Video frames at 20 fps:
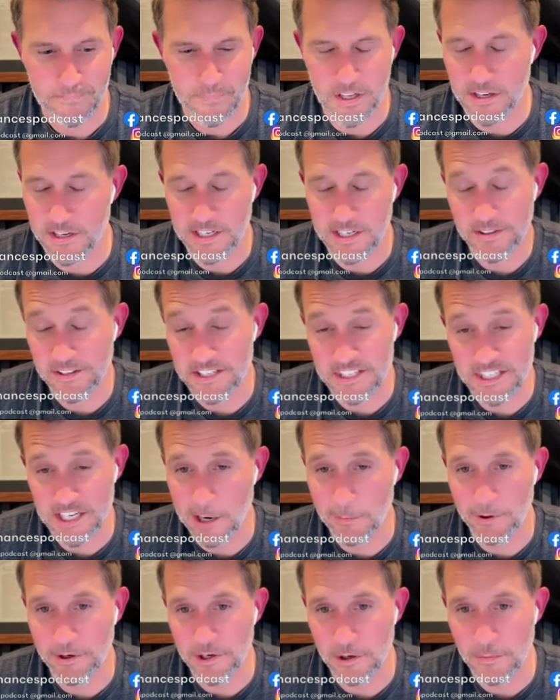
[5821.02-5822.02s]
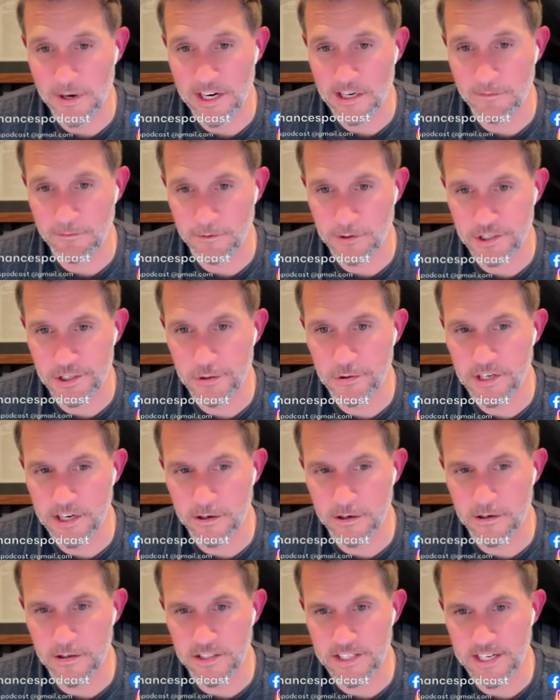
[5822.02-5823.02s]
the, in the cyber domain for two
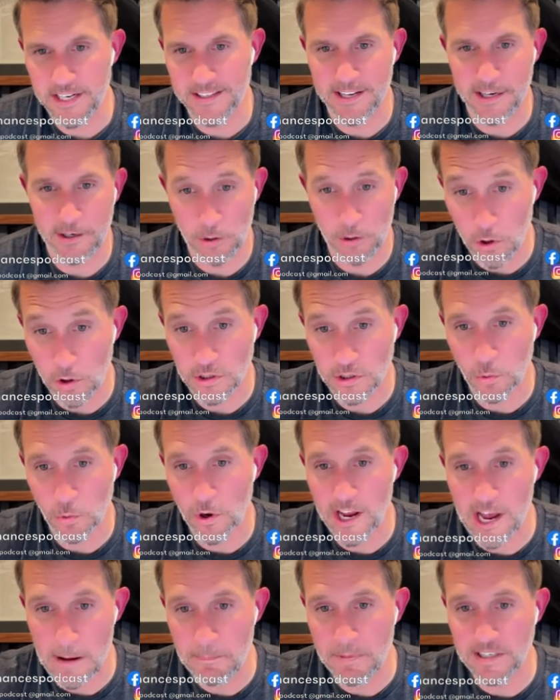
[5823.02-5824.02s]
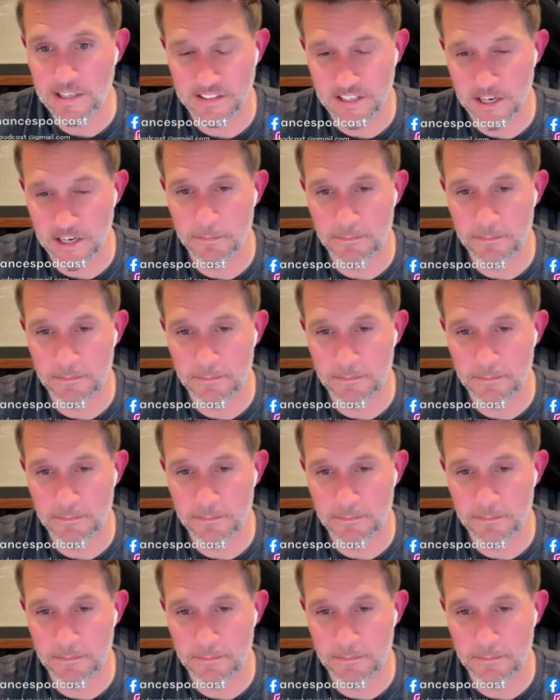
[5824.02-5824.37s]
years, and then along the way I picked